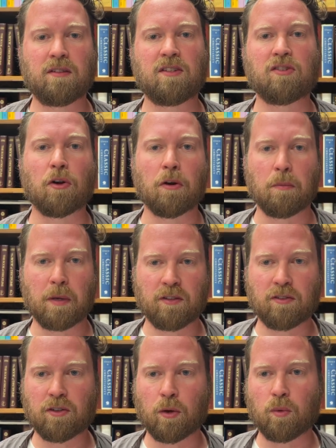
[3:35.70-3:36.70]

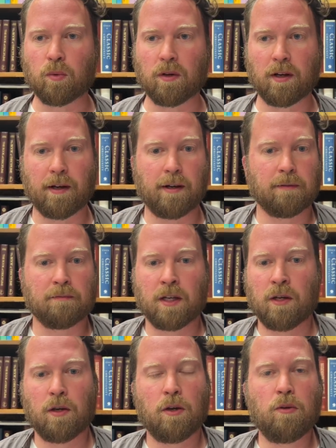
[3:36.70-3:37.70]
discernment. So
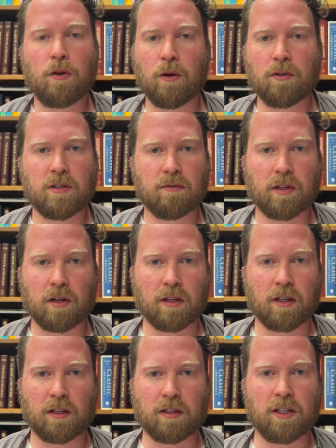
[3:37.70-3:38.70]
who knows if
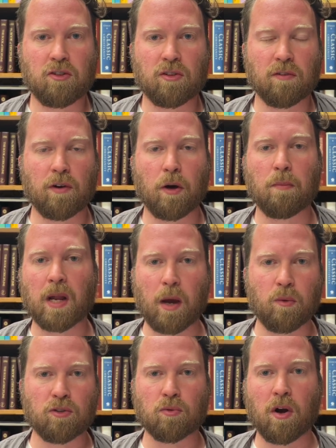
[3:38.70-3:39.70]
they're going to clinch the vote, but
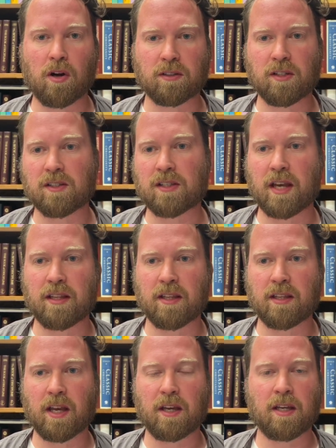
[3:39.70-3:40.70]
I was wrong to say
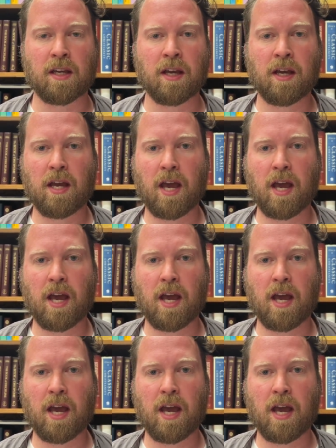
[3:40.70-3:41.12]
that they